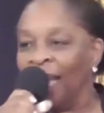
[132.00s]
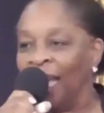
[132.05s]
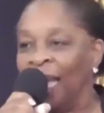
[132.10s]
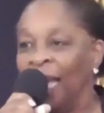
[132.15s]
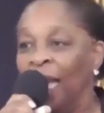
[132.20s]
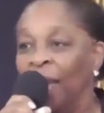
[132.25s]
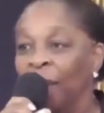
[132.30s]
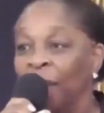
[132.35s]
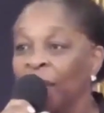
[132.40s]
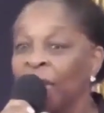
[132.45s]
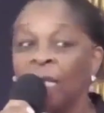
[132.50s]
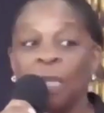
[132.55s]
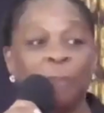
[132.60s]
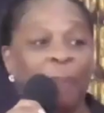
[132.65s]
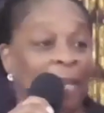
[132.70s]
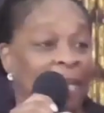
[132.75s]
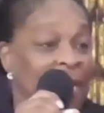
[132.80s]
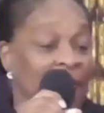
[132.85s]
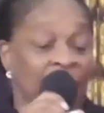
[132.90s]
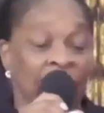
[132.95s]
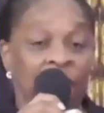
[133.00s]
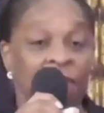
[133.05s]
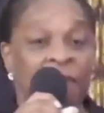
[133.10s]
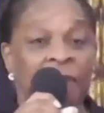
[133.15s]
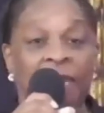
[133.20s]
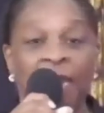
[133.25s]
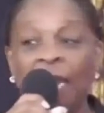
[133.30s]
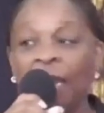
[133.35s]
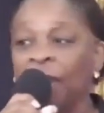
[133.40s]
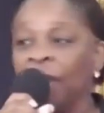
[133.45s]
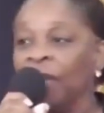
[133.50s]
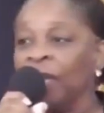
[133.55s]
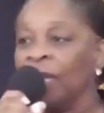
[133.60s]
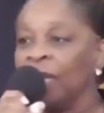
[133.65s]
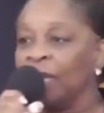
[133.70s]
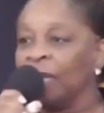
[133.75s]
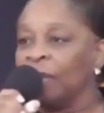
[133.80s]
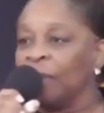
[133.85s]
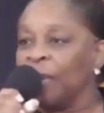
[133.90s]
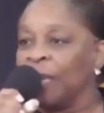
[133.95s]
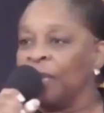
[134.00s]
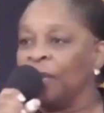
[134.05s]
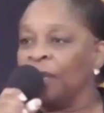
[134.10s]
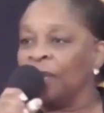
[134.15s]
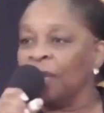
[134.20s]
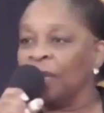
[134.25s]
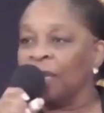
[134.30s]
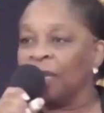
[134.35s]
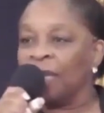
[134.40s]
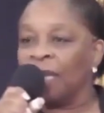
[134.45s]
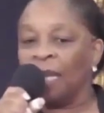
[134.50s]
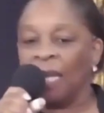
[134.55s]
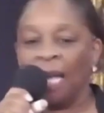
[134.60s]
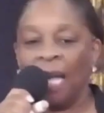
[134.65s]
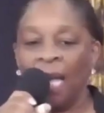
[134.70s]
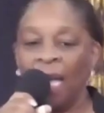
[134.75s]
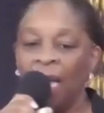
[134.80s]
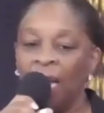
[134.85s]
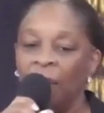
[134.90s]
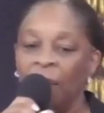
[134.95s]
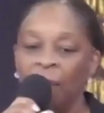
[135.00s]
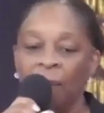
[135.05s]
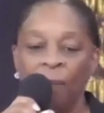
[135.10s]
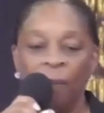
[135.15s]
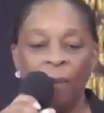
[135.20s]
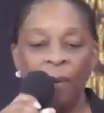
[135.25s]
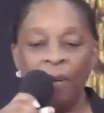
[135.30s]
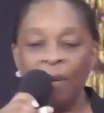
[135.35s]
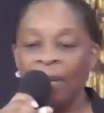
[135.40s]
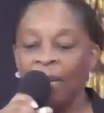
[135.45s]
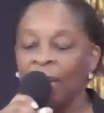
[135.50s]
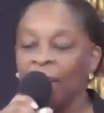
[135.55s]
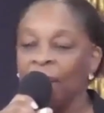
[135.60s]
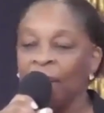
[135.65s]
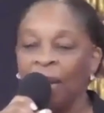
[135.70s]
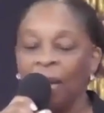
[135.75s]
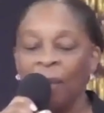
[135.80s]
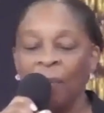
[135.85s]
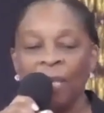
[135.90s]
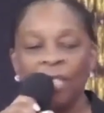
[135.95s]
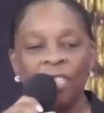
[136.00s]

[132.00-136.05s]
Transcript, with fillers: Mother Spence, every day Mother Spence used to say, I am working my way.